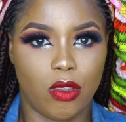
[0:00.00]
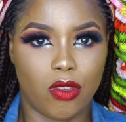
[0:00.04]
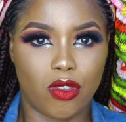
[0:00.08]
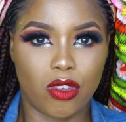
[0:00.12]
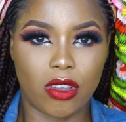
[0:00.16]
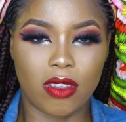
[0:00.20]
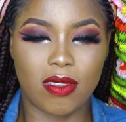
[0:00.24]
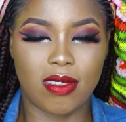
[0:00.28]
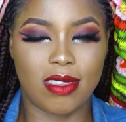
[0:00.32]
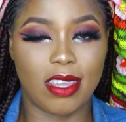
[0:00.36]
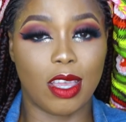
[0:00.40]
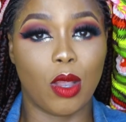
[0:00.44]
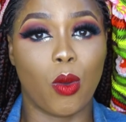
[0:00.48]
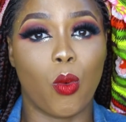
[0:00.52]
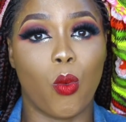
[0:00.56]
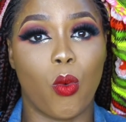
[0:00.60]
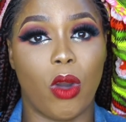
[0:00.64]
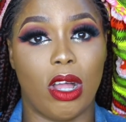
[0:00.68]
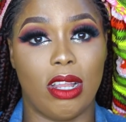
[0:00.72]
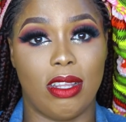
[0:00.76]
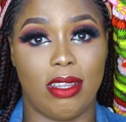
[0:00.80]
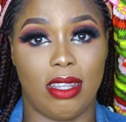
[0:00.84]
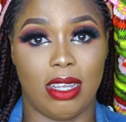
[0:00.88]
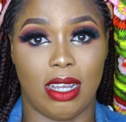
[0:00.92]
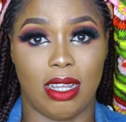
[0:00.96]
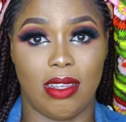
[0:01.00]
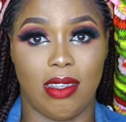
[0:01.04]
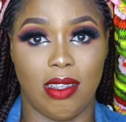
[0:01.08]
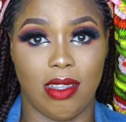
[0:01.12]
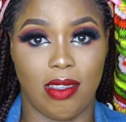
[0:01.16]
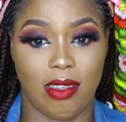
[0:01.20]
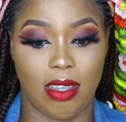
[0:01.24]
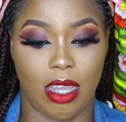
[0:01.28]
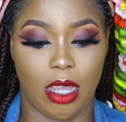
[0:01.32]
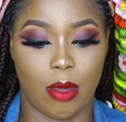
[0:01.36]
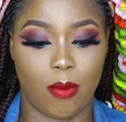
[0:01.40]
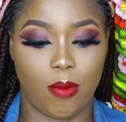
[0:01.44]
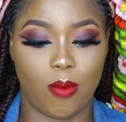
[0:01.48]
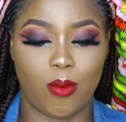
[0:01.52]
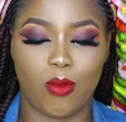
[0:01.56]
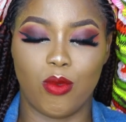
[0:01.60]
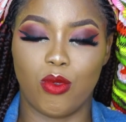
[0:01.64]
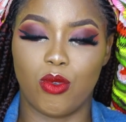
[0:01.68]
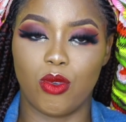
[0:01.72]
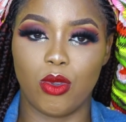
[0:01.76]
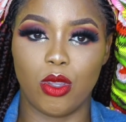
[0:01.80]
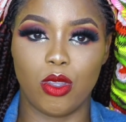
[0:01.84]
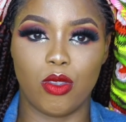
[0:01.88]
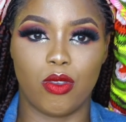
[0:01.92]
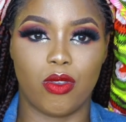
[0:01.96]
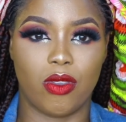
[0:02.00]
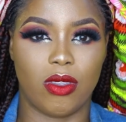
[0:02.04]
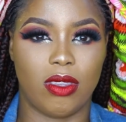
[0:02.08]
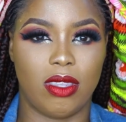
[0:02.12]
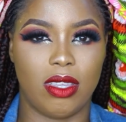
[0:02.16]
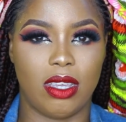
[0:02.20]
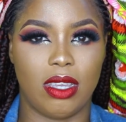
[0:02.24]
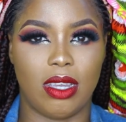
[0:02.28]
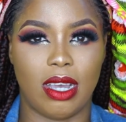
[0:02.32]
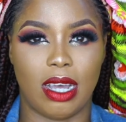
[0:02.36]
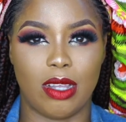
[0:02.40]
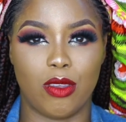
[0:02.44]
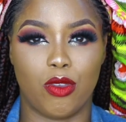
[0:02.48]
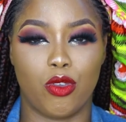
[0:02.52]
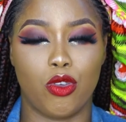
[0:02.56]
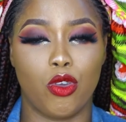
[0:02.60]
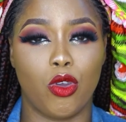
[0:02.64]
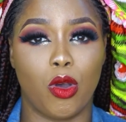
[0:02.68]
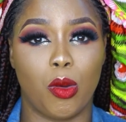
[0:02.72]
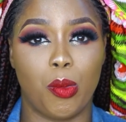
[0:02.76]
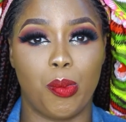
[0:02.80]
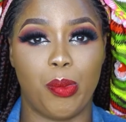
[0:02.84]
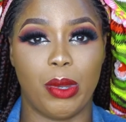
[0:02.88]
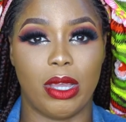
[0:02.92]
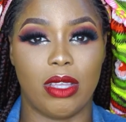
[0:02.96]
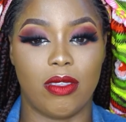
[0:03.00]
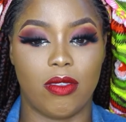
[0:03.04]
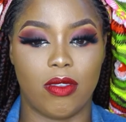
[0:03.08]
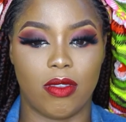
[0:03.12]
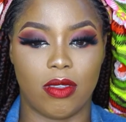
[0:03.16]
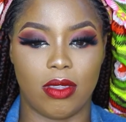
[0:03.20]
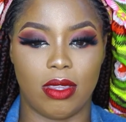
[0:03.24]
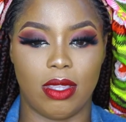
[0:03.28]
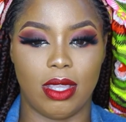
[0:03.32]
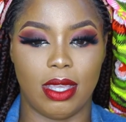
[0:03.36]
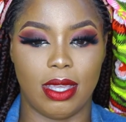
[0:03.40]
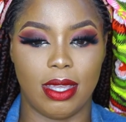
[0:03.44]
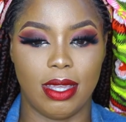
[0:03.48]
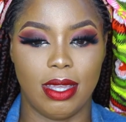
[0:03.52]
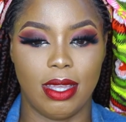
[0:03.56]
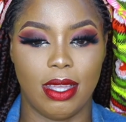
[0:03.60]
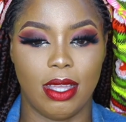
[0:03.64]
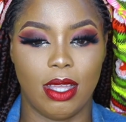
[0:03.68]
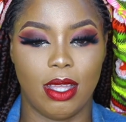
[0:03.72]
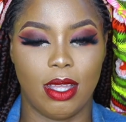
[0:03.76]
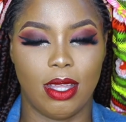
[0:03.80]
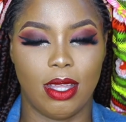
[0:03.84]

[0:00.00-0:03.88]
Just take one day at a time. Do it today, do your best today,